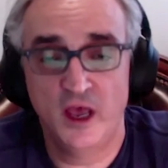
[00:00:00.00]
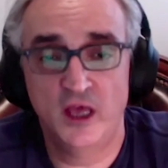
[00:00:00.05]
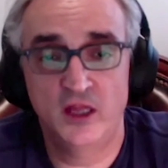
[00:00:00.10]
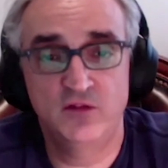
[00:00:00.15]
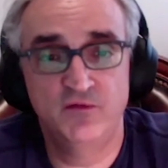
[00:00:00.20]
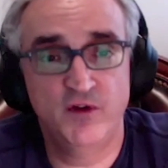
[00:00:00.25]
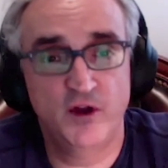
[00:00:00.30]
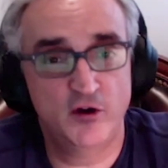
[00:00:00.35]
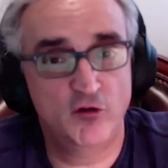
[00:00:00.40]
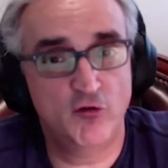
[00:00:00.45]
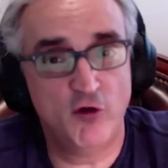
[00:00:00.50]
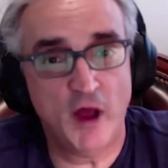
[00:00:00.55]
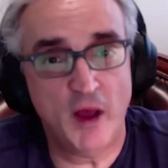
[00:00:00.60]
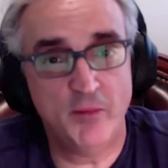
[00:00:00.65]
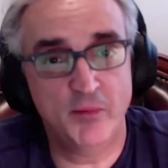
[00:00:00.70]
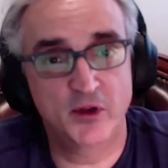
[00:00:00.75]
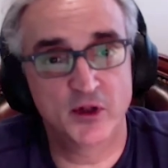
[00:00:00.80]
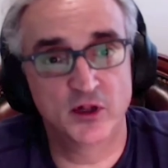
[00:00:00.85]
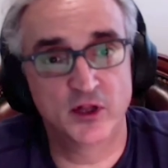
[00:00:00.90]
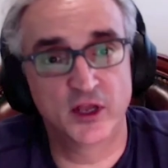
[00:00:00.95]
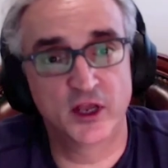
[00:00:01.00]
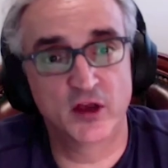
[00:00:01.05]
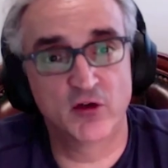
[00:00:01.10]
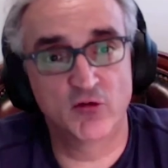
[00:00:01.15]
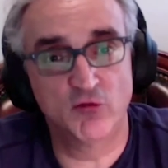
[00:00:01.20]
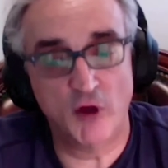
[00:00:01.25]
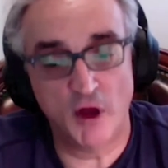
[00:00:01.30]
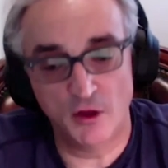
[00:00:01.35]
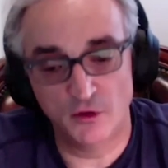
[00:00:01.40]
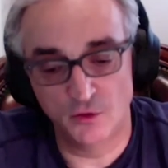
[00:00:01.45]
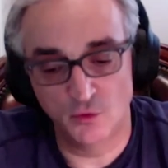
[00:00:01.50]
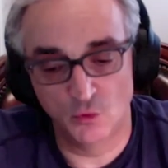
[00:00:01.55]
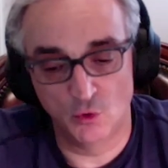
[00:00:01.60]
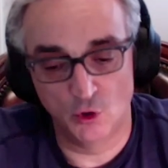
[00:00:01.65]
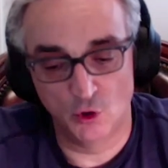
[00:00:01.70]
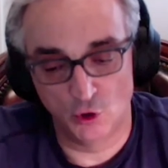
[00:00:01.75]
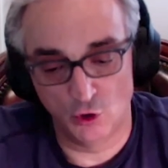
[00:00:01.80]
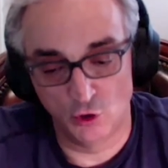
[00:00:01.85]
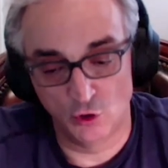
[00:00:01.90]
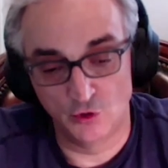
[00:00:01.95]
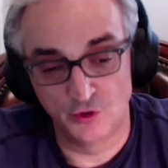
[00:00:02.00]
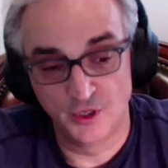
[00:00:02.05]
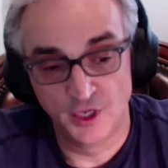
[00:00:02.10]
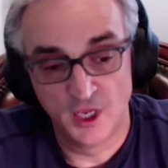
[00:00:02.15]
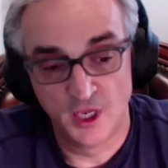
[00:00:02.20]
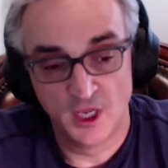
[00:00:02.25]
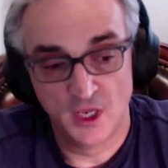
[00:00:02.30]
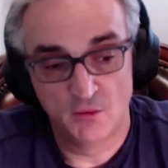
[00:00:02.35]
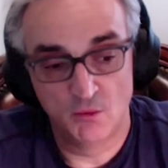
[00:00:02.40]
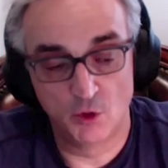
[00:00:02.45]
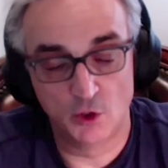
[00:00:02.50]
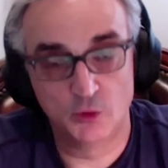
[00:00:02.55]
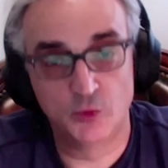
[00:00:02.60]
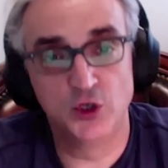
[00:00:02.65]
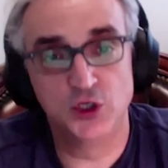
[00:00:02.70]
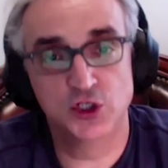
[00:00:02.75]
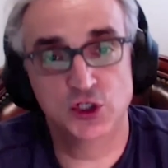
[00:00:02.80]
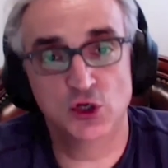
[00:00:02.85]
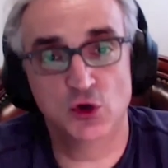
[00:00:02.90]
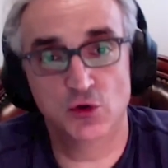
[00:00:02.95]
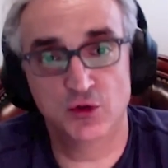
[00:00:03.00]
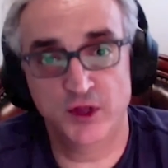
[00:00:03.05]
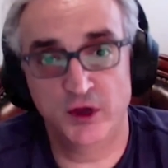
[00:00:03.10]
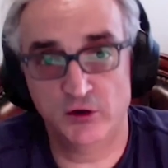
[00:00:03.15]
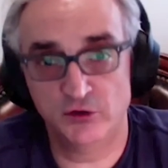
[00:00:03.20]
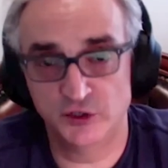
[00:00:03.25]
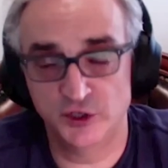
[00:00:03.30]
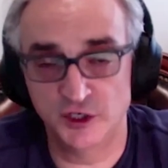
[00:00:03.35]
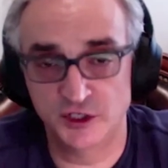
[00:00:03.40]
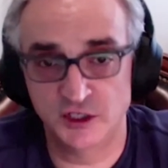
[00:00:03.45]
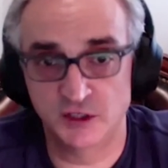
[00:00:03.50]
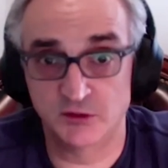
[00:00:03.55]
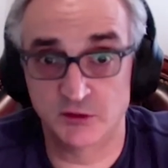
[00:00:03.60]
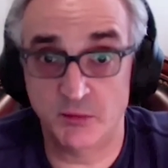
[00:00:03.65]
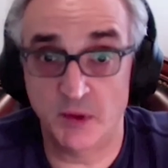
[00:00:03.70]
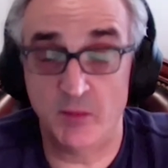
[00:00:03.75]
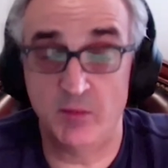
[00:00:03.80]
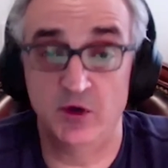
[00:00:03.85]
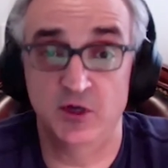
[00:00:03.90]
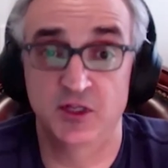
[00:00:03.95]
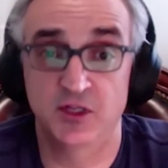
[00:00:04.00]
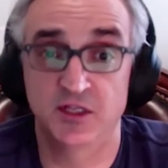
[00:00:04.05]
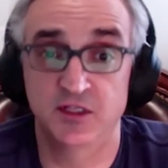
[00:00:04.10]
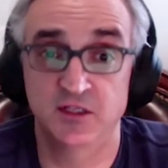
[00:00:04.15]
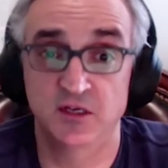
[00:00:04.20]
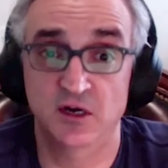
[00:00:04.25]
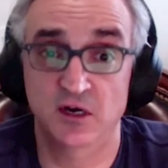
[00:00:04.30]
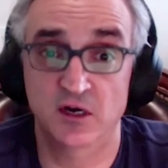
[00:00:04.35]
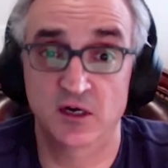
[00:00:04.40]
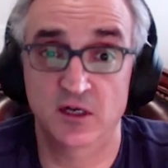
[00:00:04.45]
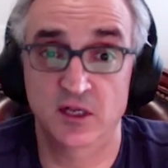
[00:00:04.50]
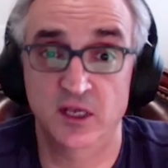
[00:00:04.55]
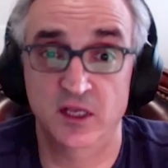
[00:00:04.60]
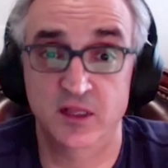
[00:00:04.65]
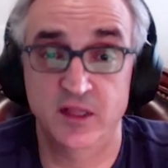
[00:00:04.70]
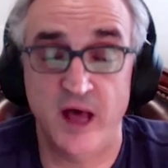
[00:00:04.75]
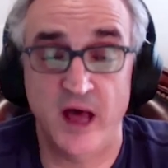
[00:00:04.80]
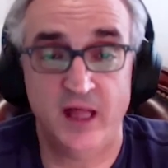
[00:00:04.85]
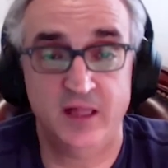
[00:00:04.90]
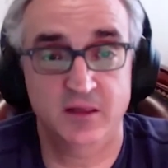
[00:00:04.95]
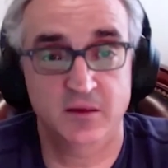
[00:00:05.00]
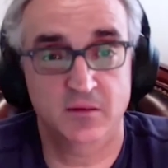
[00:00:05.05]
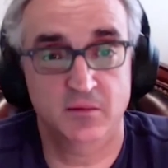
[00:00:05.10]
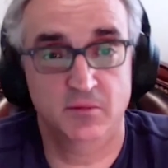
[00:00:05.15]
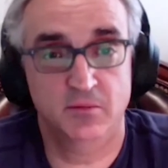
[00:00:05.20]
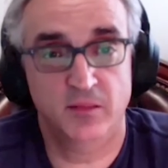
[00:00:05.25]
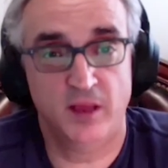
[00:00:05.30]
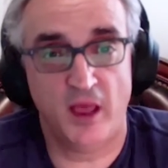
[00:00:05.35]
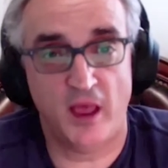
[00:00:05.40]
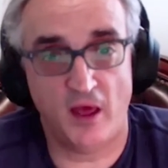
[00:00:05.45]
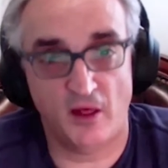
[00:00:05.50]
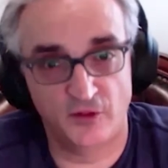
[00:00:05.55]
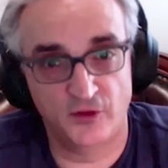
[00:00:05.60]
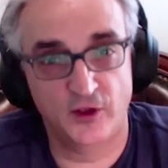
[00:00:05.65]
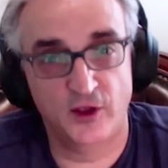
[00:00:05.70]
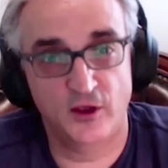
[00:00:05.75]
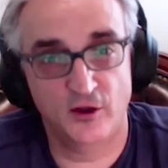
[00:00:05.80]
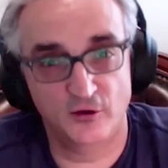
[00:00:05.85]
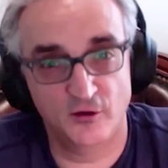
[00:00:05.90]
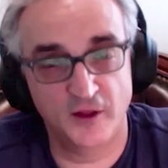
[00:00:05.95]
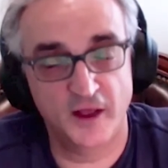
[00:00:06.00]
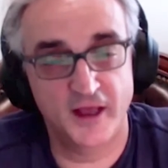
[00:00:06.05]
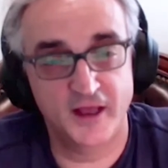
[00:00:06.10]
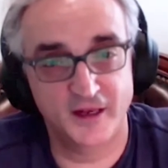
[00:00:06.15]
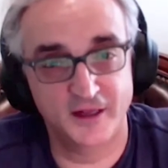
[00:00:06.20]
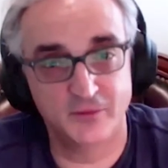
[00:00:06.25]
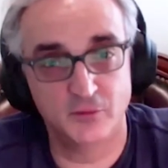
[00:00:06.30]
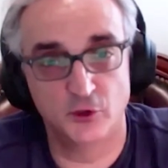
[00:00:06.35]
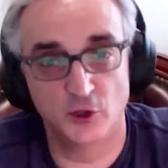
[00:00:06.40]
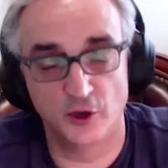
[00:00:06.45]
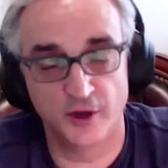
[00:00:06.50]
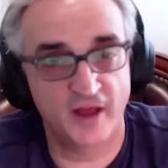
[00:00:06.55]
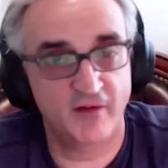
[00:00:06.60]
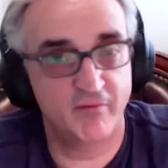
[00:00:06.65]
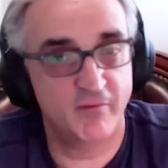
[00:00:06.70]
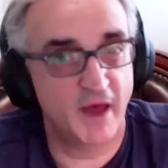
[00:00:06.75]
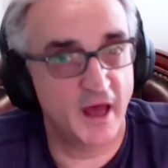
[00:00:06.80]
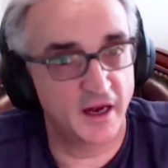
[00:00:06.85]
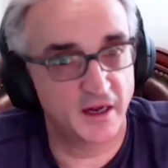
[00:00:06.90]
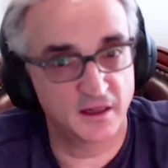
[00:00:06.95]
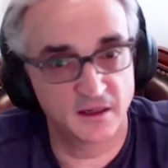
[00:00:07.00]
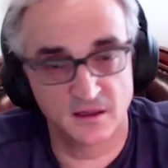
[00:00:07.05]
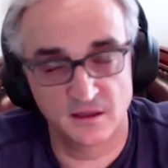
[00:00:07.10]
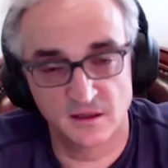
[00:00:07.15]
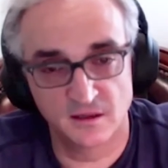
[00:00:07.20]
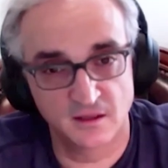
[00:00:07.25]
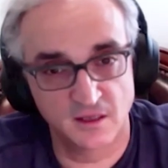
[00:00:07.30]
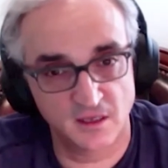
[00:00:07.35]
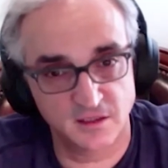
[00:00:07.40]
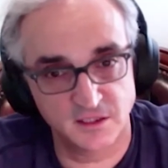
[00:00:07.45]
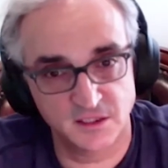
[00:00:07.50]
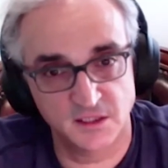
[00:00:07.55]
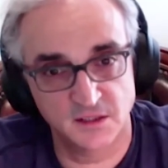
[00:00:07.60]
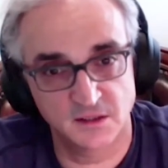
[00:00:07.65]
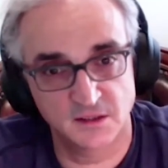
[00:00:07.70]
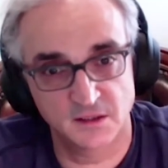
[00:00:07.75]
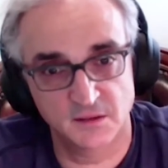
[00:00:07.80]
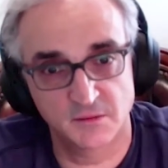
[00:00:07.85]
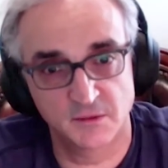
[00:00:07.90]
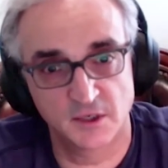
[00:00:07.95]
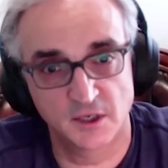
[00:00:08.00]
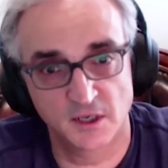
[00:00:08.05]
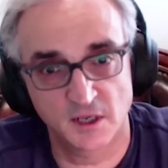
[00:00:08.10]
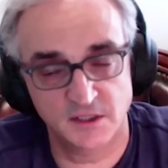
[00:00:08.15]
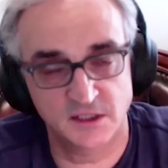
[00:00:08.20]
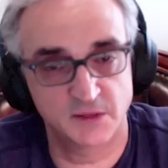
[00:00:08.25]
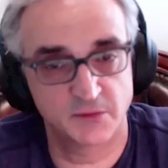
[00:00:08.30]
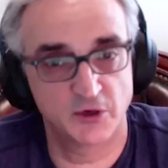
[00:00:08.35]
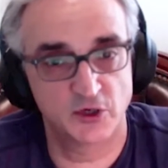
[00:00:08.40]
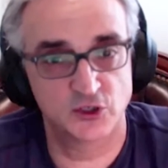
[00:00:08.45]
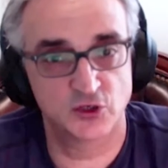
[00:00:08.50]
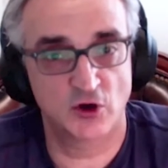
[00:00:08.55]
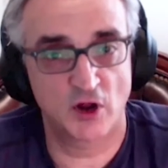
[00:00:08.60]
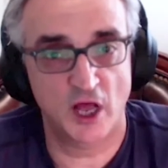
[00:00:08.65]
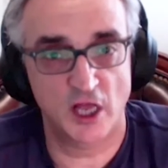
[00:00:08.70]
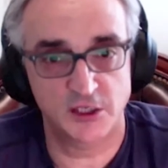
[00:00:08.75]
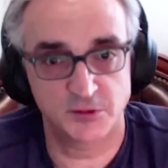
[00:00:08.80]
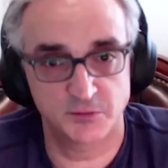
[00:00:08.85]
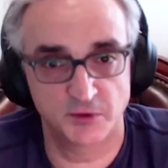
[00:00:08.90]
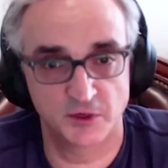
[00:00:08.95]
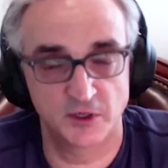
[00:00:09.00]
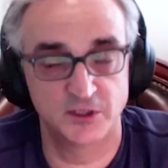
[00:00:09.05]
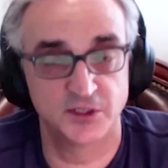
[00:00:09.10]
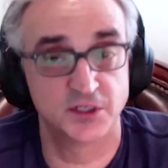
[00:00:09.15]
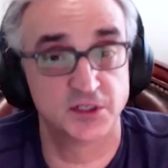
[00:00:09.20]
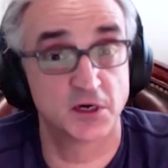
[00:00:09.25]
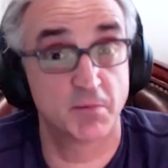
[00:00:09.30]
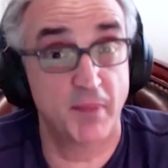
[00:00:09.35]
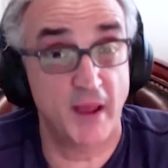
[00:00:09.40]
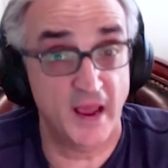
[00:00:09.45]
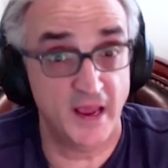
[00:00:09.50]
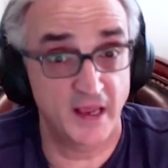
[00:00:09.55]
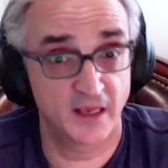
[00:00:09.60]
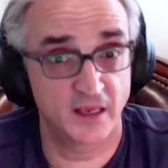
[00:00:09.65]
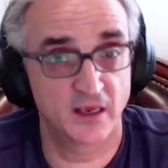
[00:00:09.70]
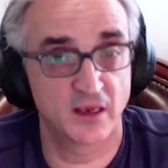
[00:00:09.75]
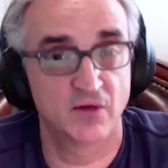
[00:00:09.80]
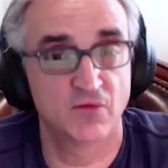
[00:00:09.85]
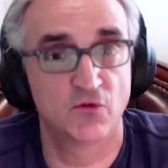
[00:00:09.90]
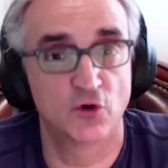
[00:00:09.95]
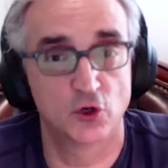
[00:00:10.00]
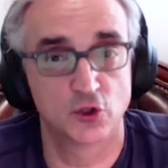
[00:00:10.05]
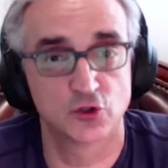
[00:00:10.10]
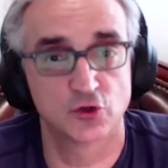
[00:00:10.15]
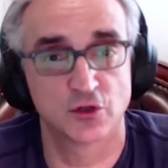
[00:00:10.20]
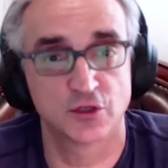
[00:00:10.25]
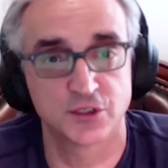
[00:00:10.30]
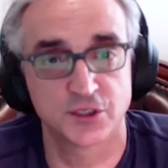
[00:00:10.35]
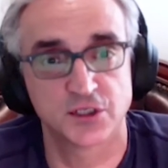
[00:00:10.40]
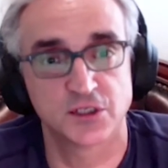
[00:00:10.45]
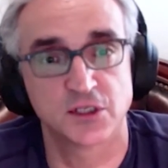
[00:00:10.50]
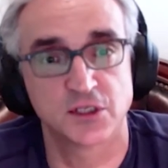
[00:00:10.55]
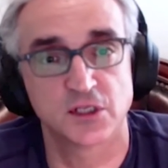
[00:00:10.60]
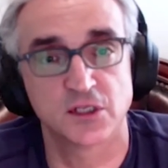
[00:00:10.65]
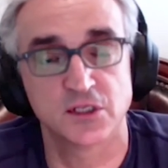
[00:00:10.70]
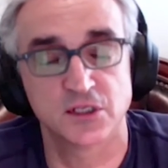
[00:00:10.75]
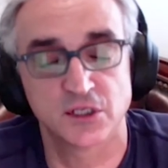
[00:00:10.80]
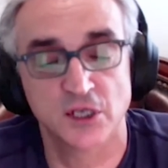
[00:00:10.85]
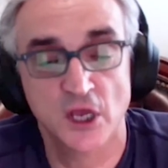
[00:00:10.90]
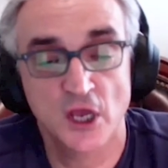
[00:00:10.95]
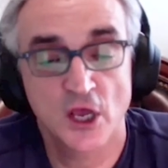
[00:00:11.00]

And very rapidly around the world, what we saw in our systems, remember, these are the not healthcare related. We don't have medical customers or hospitals. These are banking virtual systems.